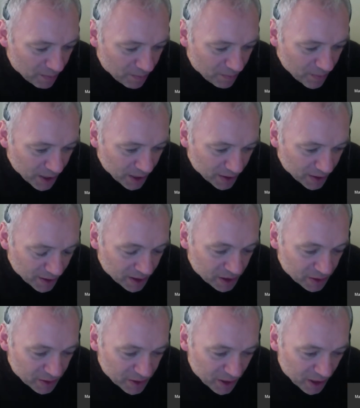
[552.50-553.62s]
getting the data
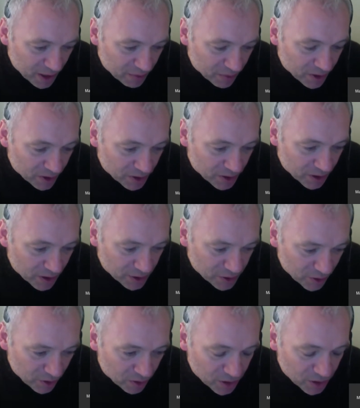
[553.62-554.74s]
to state, it took
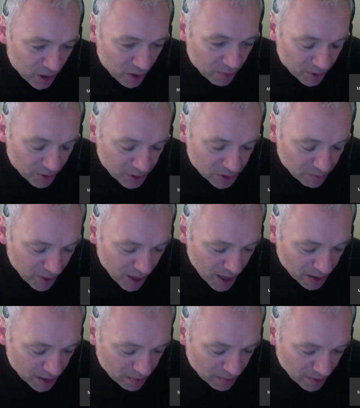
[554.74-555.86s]
a long time. So Bayer
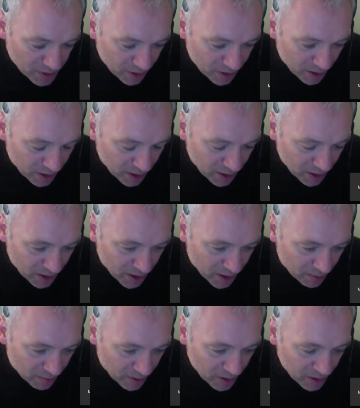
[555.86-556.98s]
did most of the kind of cleaning
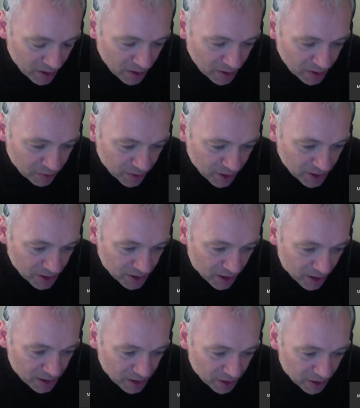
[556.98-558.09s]
up to release that,
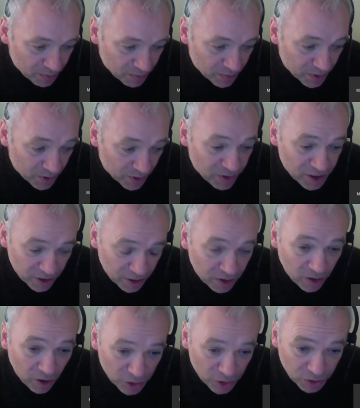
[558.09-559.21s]
and so there is a
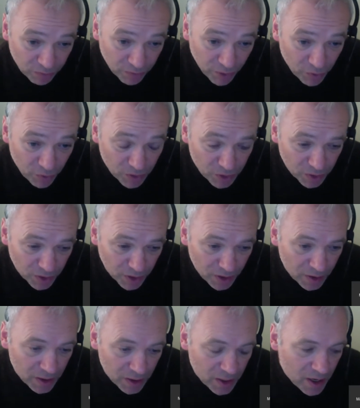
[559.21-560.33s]
cost involved in doing it.
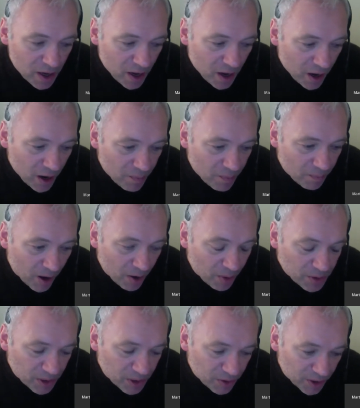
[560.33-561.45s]
I
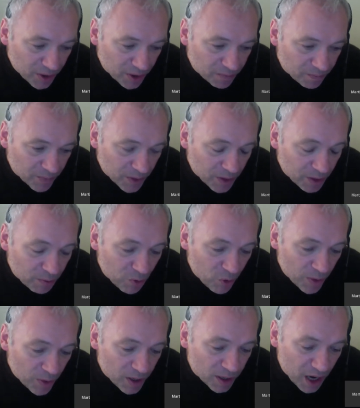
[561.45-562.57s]
also think the more
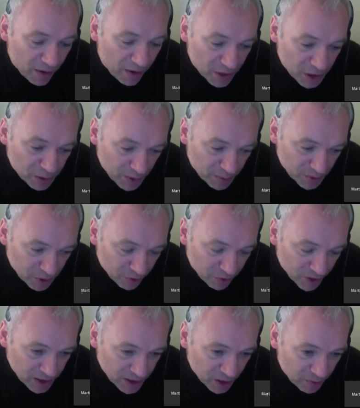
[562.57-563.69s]
we encourage people to
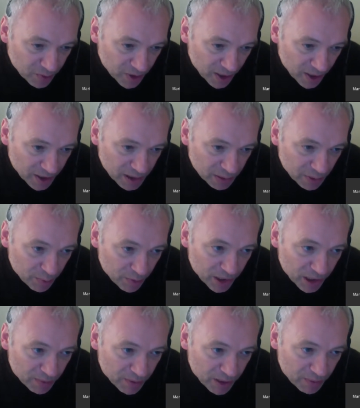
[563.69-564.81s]
release open data, we're putting
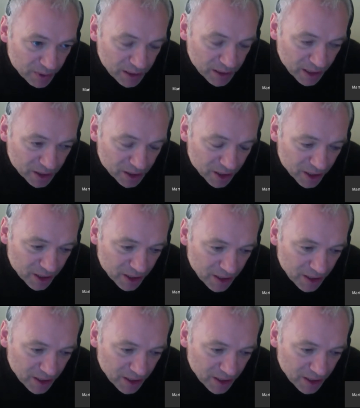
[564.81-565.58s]
them in a potentially